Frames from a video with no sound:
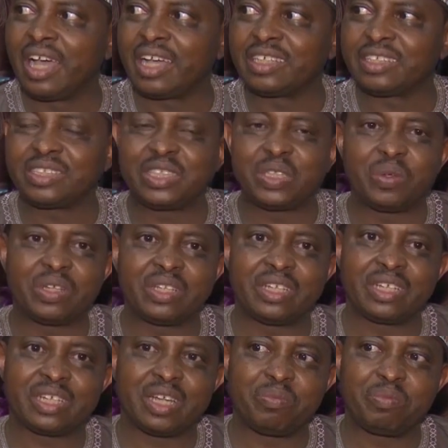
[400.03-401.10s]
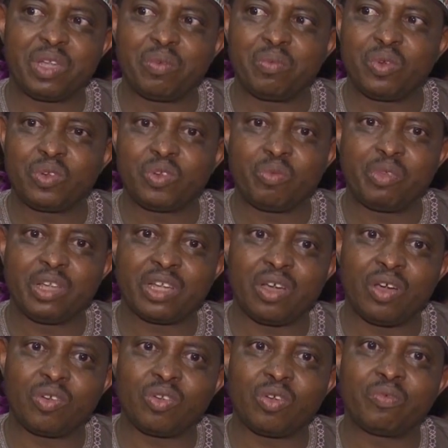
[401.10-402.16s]
and see what they can be able to
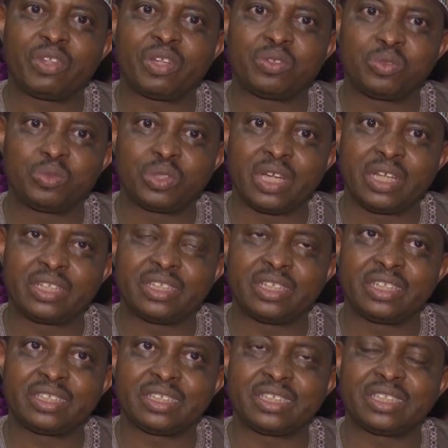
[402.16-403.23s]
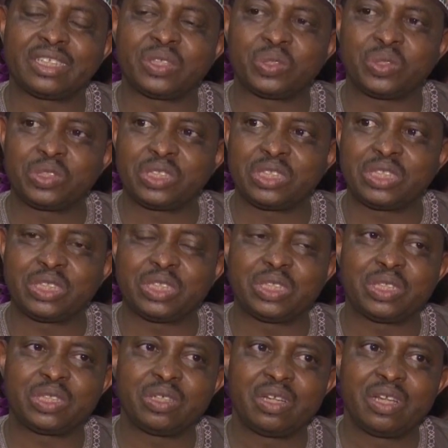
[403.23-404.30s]
make out of the two candidates in the
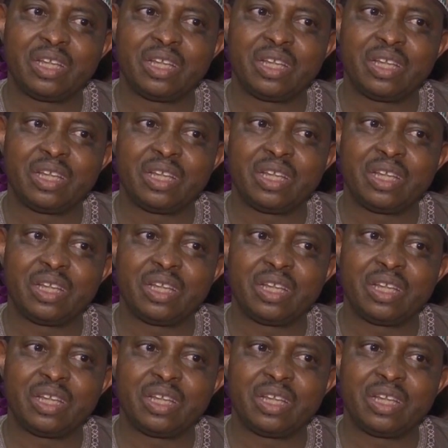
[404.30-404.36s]
twenty